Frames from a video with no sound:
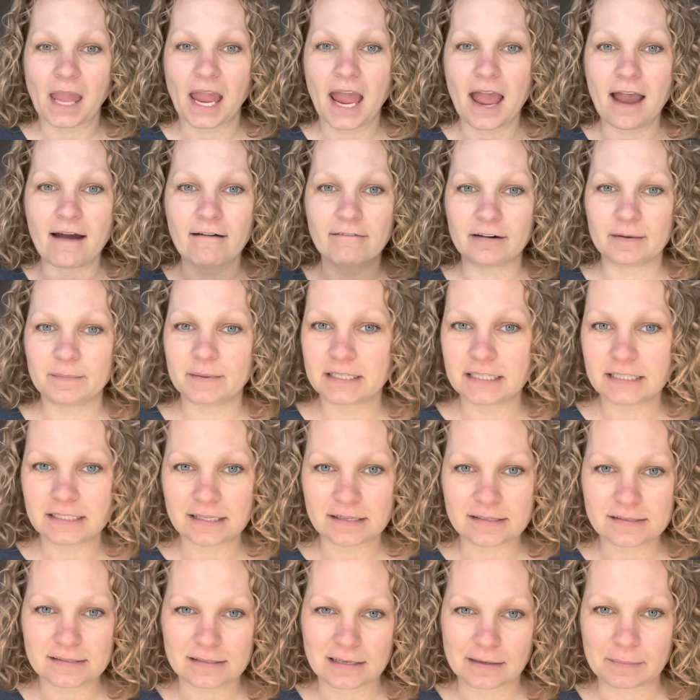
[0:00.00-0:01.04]
Everybody
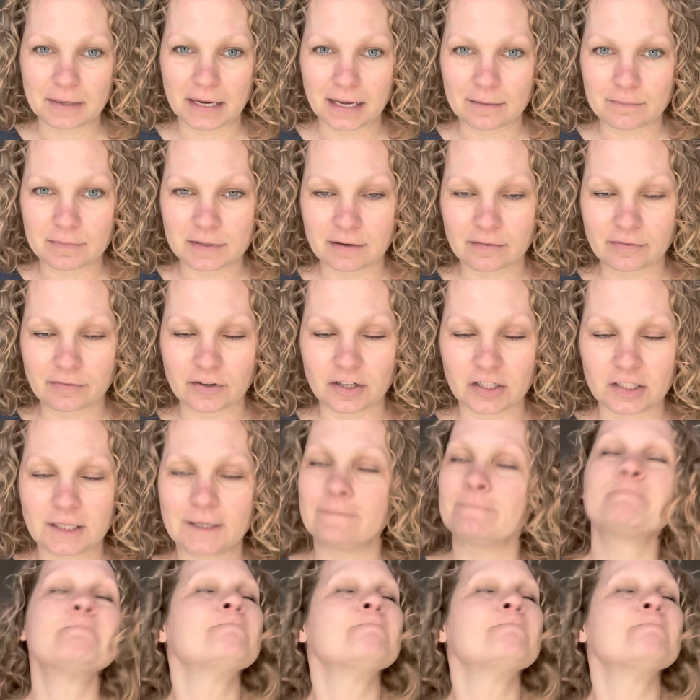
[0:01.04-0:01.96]
does their makeup differently.